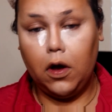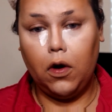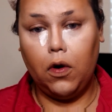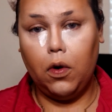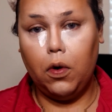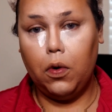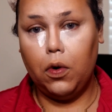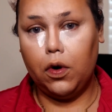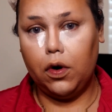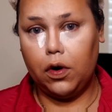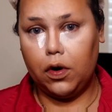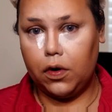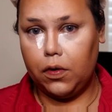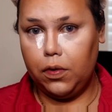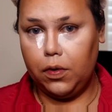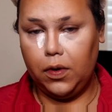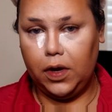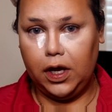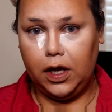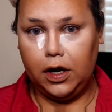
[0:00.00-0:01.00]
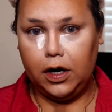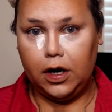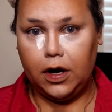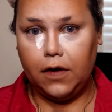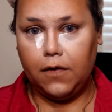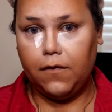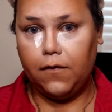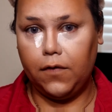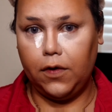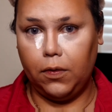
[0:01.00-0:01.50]
a horror
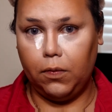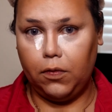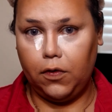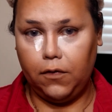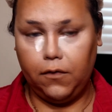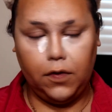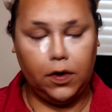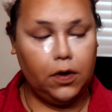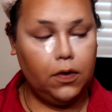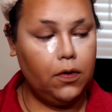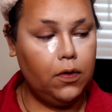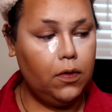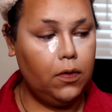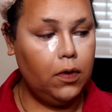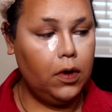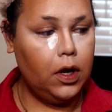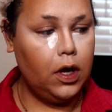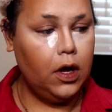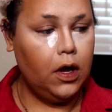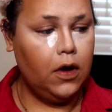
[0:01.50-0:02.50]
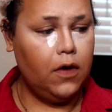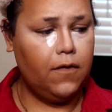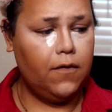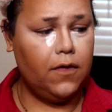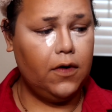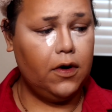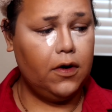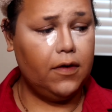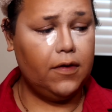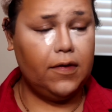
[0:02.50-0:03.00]
queen film review
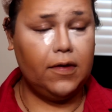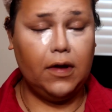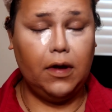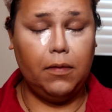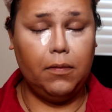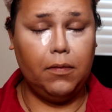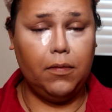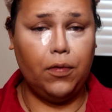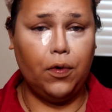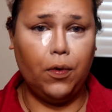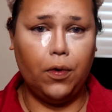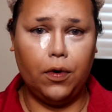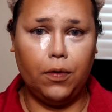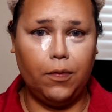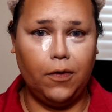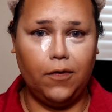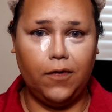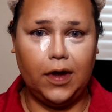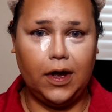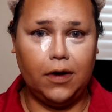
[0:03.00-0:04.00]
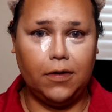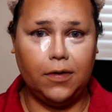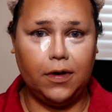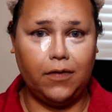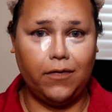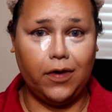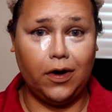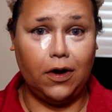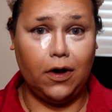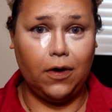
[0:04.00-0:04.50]
for some horror movie. I
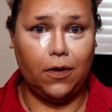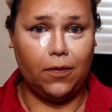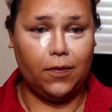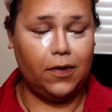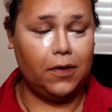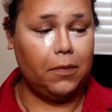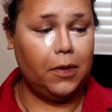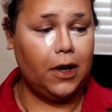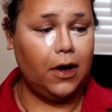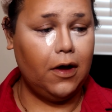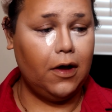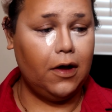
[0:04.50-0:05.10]
don't even know, to be